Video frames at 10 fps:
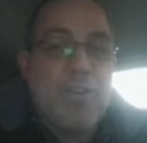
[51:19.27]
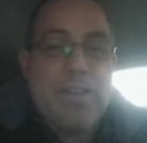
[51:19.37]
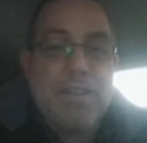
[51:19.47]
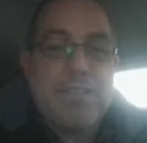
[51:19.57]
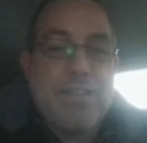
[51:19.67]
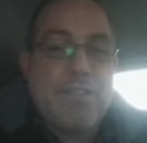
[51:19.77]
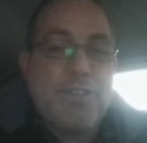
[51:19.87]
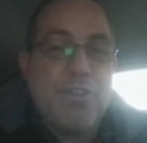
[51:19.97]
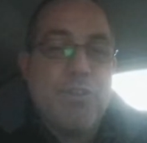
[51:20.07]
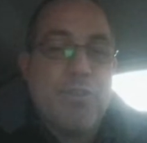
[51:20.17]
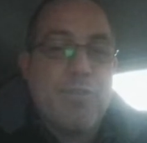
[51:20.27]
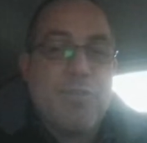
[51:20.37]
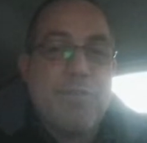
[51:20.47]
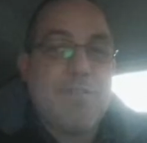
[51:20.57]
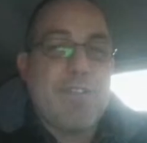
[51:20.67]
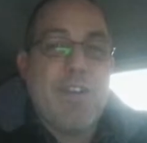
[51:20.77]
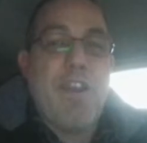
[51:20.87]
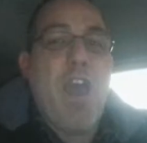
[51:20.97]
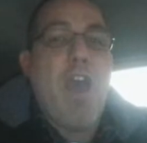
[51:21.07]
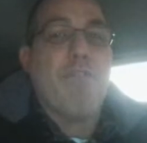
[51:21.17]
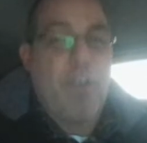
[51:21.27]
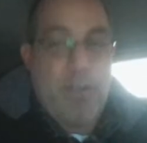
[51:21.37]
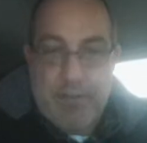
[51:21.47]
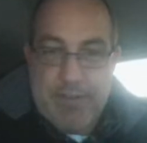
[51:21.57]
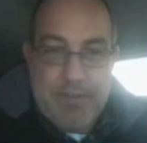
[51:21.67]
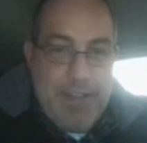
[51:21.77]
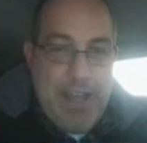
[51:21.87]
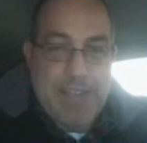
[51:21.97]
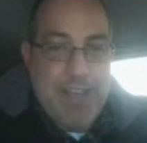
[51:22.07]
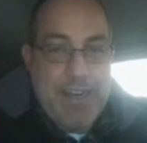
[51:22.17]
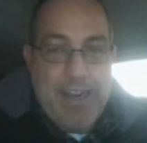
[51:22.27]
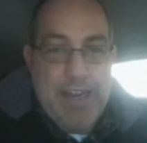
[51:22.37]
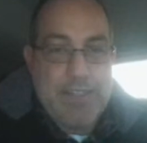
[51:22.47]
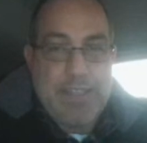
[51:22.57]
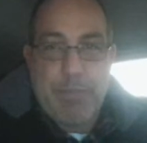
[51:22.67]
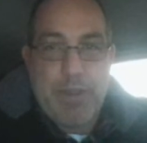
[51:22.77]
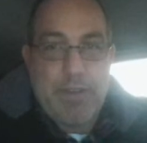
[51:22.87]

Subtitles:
This ECU never has that kind of tip-in.